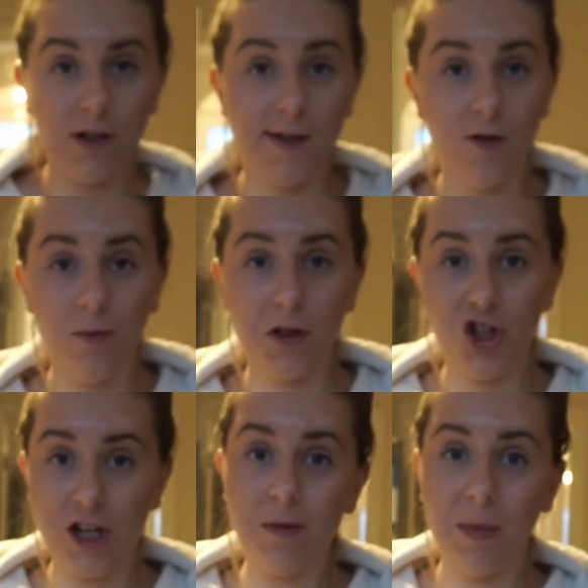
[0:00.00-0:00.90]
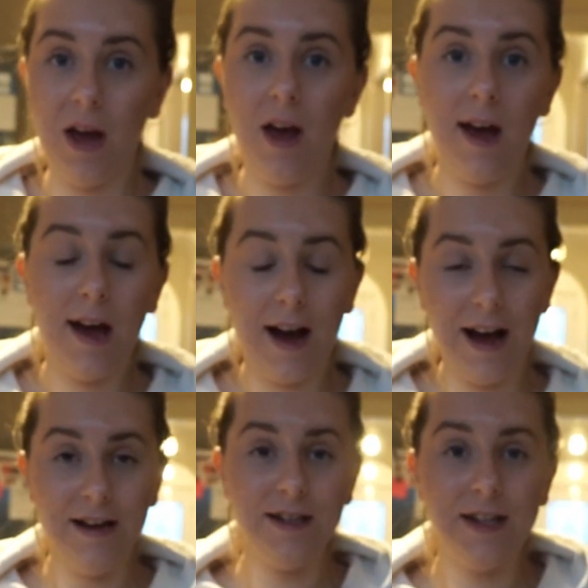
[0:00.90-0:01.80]
It's super cheap
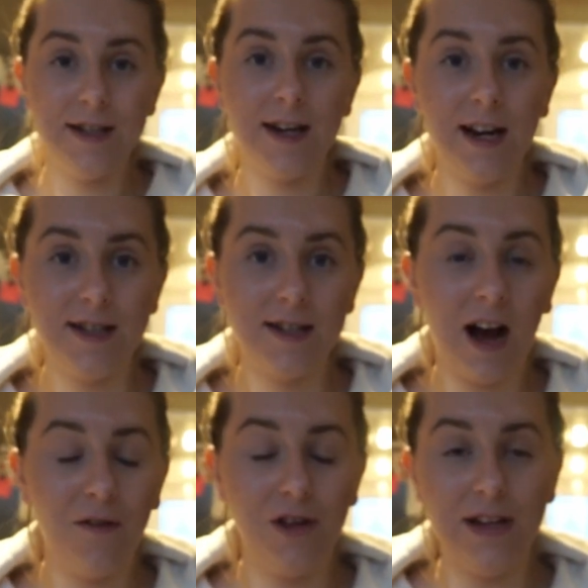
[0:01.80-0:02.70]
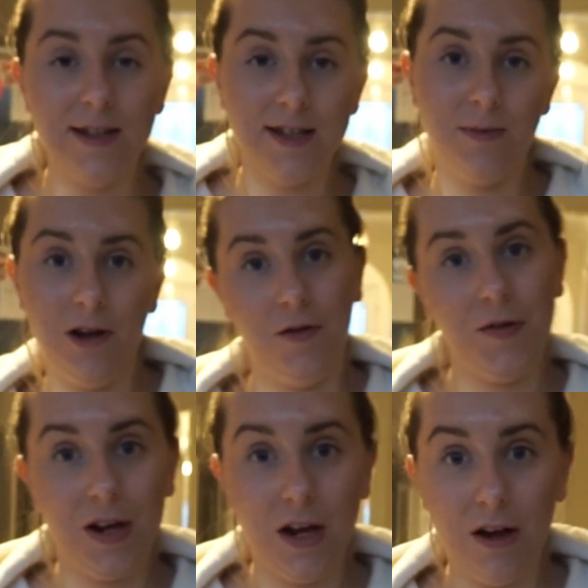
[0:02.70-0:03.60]
and it's nice to have this as a bit of
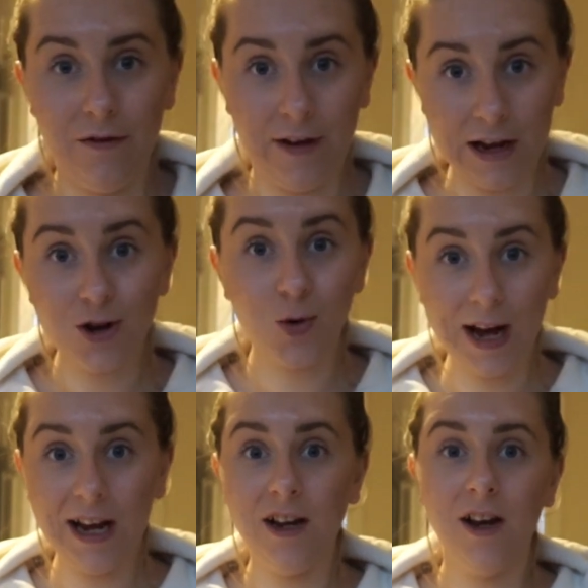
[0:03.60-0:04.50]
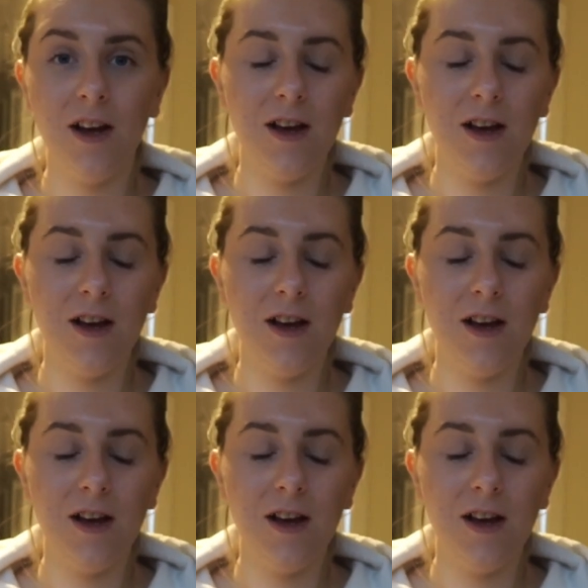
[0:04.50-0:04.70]
a takeaway